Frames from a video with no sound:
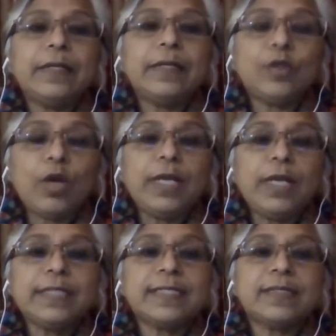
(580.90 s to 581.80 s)
The
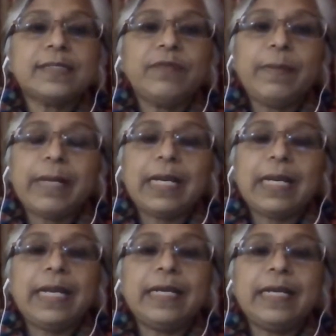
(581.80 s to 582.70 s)
toilets will be
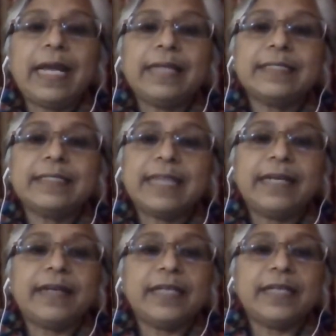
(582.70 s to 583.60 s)
cleaned and
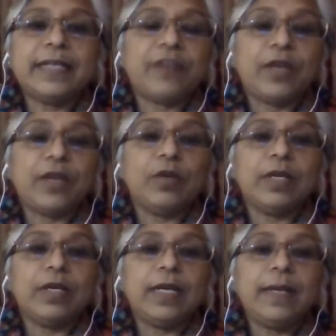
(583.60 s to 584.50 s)
sanitized
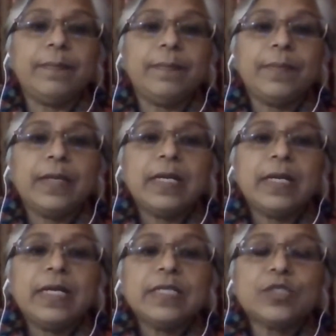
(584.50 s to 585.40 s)
regularly.
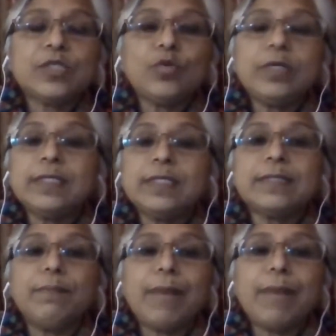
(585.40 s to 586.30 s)

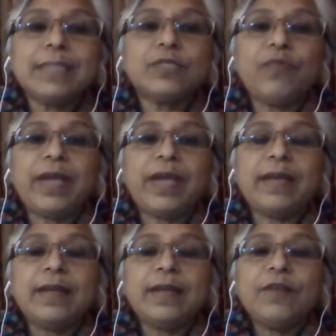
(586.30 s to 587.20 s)
Students must
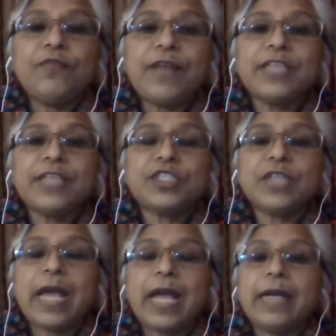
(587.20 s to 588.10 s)
wear
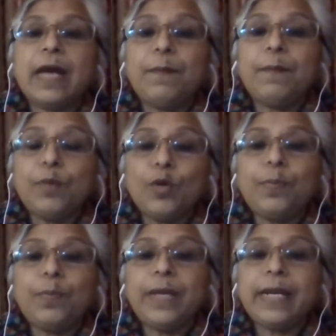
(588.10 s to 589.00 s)
fresh and
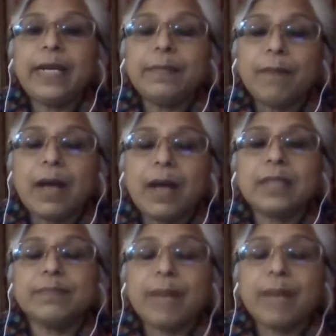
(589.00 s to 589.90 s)
appropriate
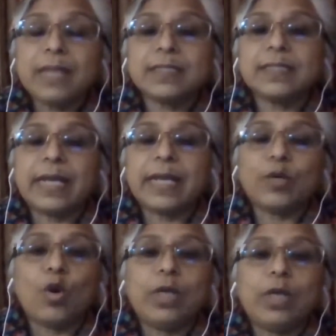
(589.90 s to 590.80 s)
masks
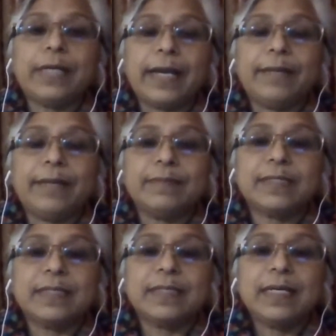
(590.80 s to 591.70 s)
at all
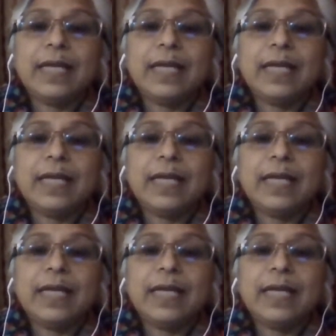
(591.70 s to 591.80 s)
times.